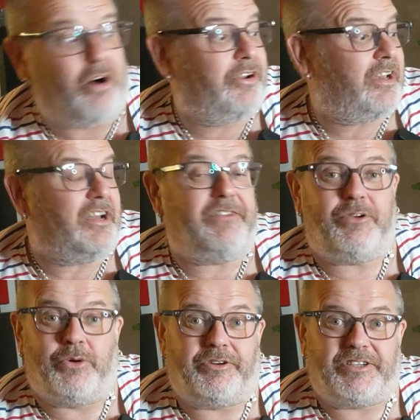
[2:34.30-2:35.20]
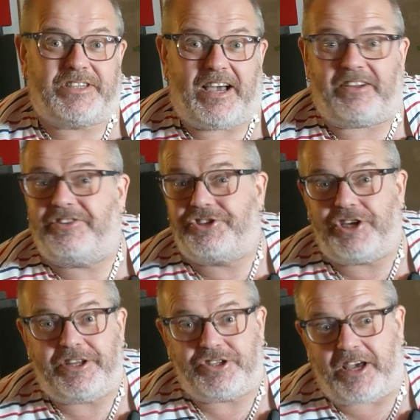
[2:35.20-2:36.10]
one, and if you want a DAC, they
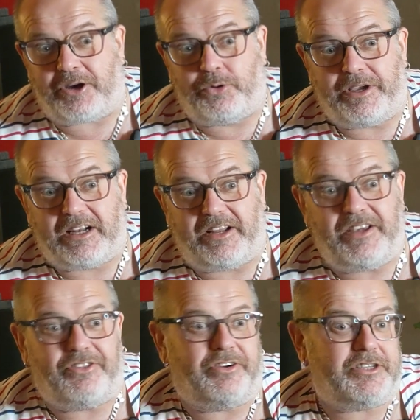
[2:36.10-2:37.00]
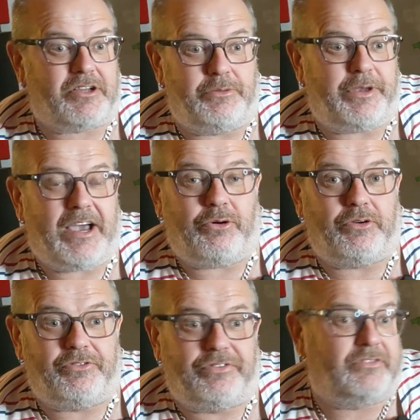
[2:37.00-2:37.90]
change that quickly, that it's going to be
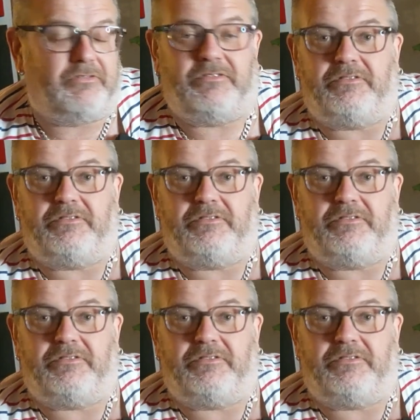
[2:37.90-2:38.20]
out of